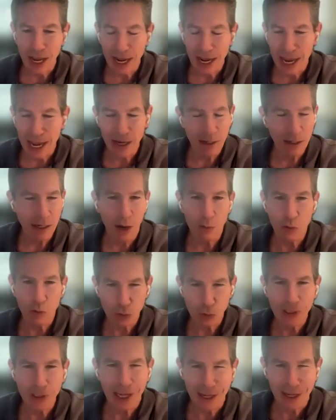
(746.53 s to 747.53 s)
I
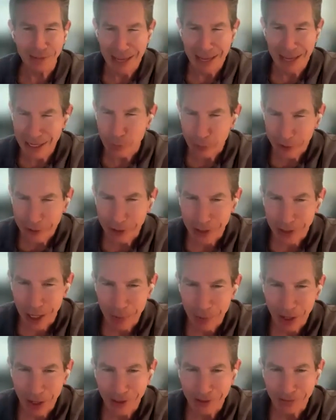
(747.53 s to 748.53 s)
was really kind of angry
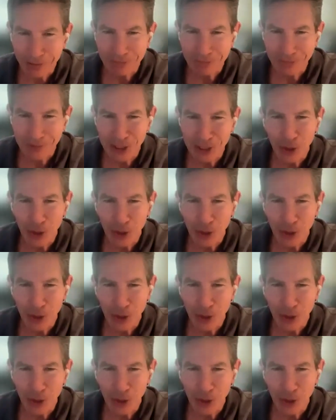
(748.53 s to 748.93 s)
about it,